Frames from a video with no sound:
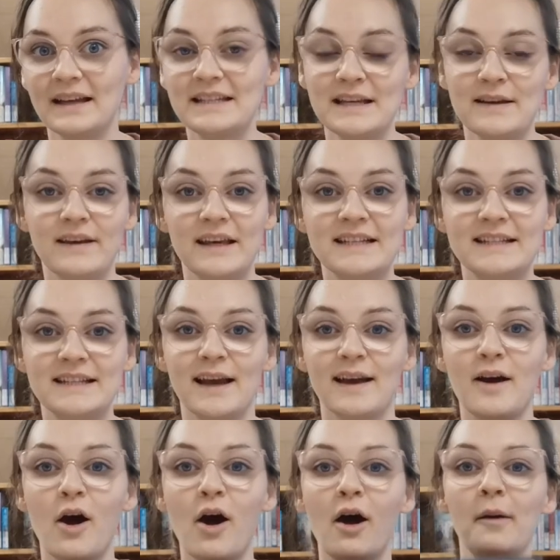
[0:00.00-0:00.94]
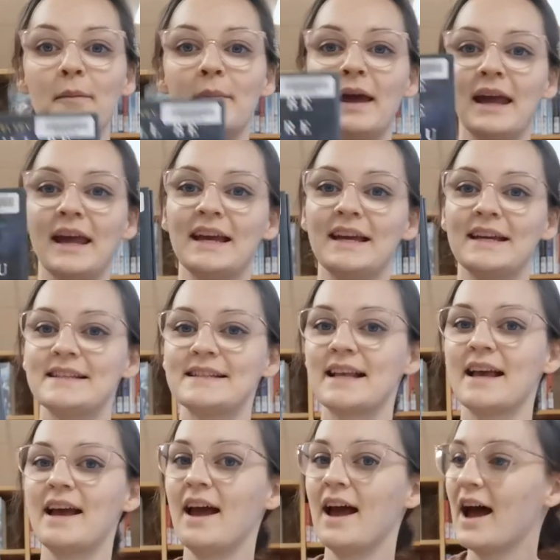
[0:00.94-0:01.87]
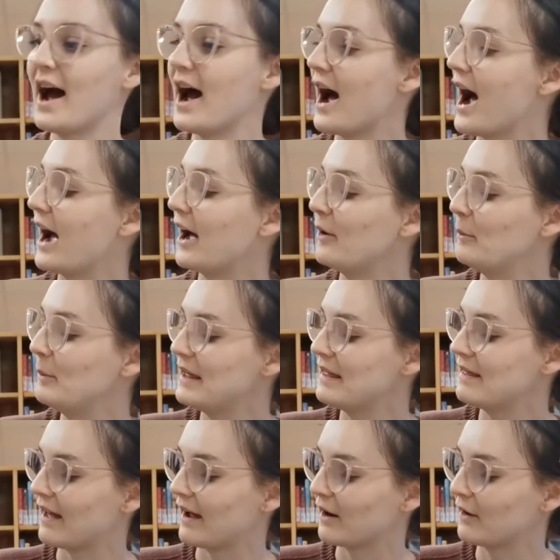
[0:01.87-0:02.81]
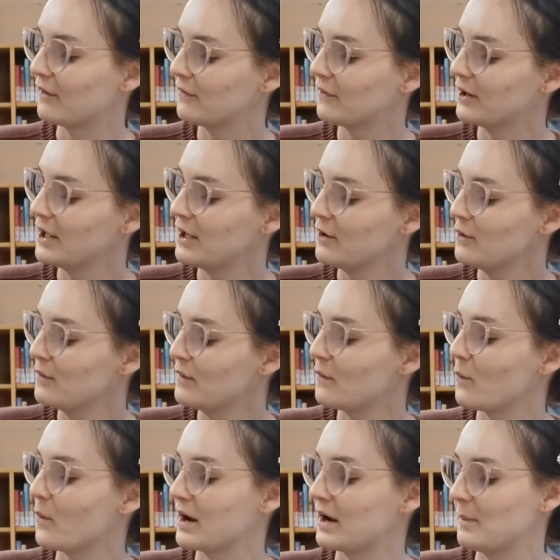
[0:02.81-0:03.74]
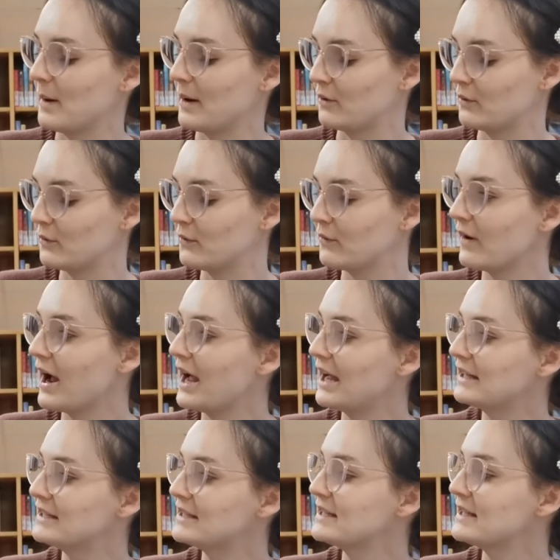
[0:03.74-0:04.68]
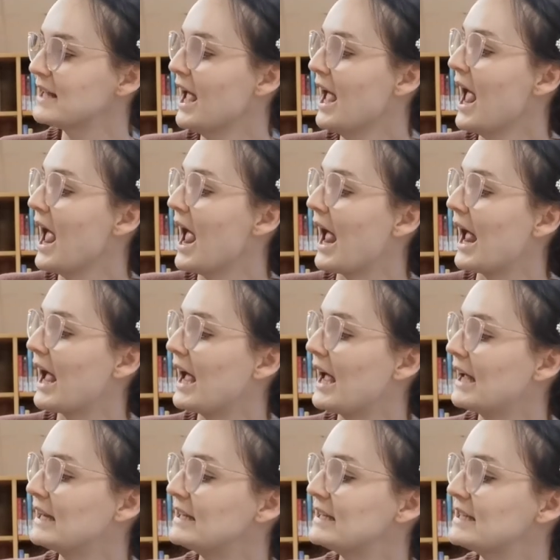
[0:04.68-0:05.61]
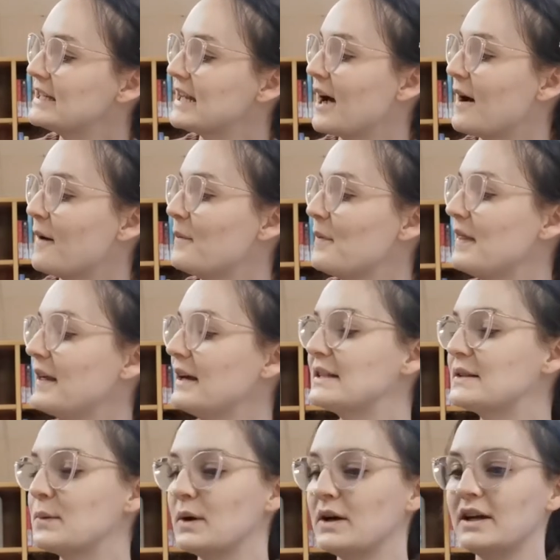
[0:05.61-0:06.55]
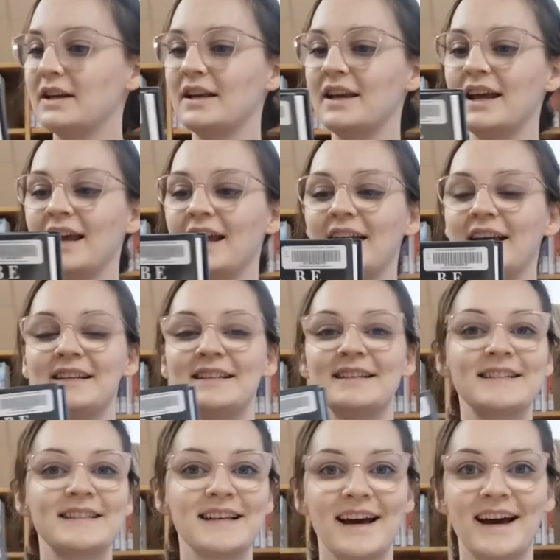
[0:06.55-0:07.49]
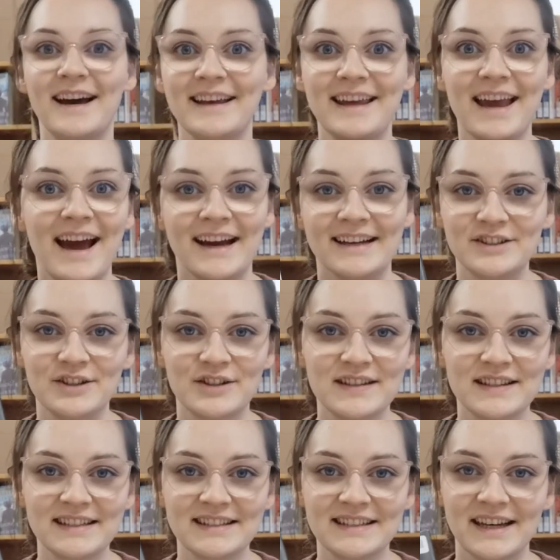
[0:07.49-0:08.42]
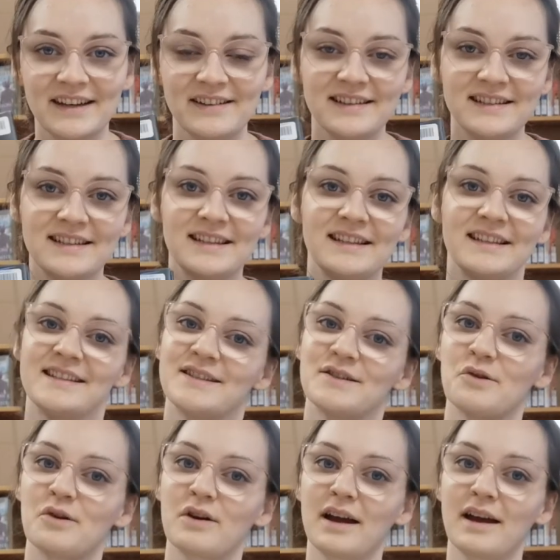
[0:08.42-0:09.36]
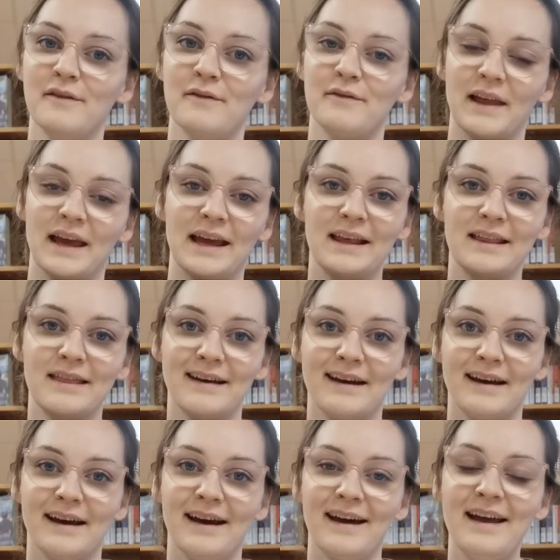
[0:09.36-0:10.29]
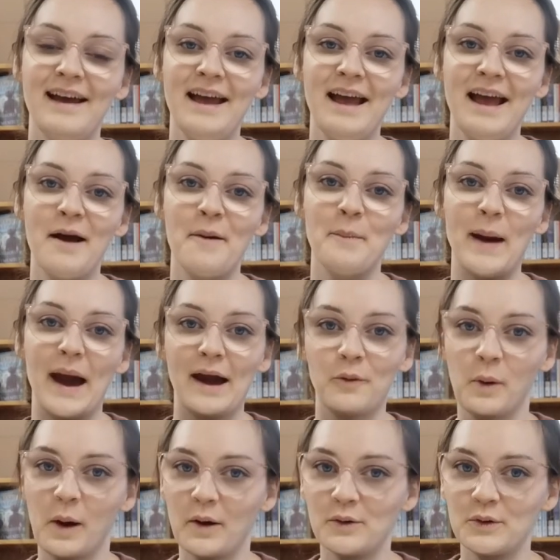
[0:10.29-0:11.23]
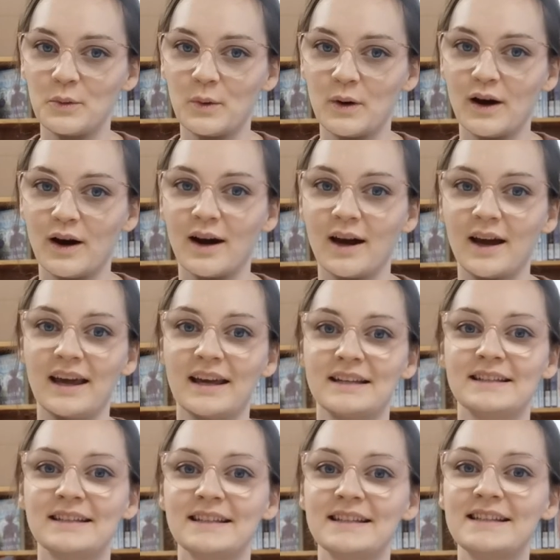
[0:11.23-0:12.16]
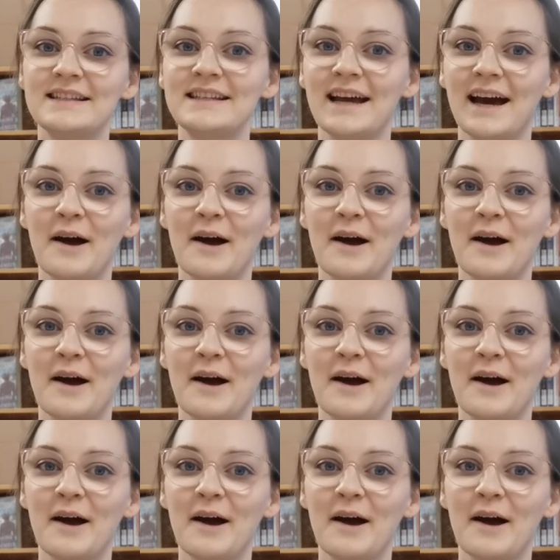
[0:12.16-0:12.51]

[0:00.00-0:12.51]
TV sitcom is I'll Be There For You, the one about Friends. And this one is, it just tells the story of like the background work and